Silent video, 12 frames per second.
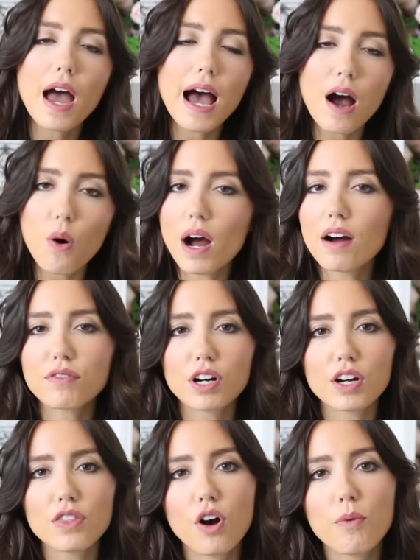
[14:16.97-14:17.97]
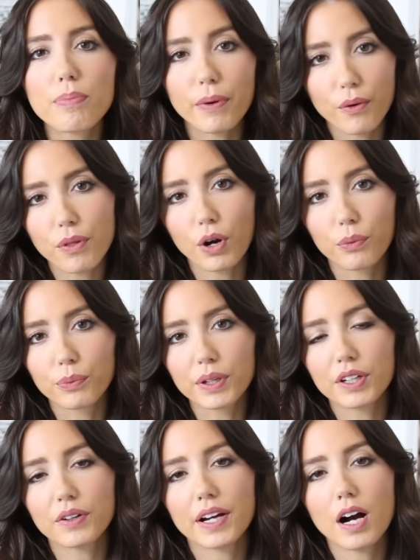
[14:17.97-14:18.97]
However, though both are
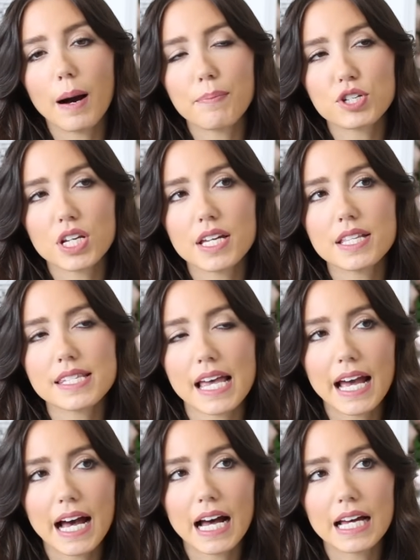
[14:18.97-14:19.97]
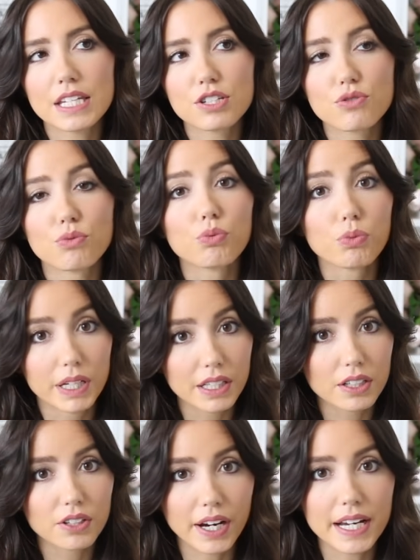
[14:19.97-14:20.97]
really great options and
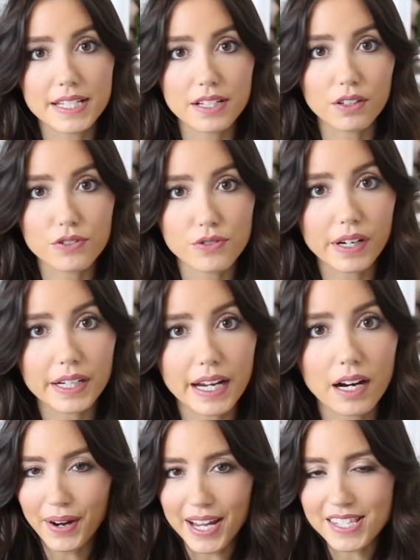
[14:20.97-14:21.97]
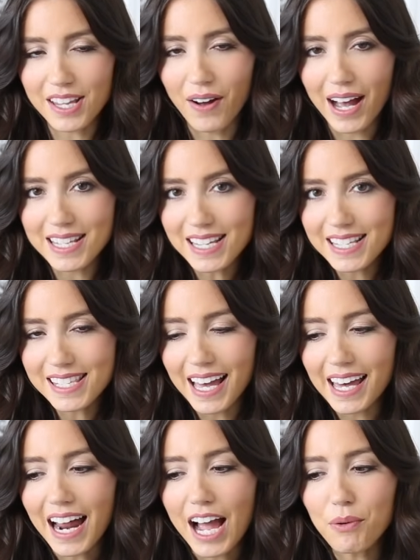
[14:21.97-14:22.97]
really great deals right now. Okay, so as I
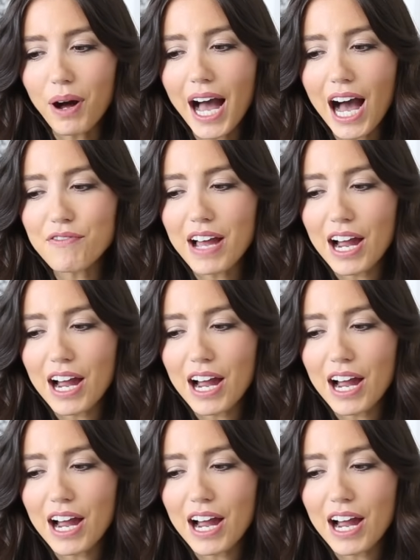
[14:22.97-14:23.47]
said, I will have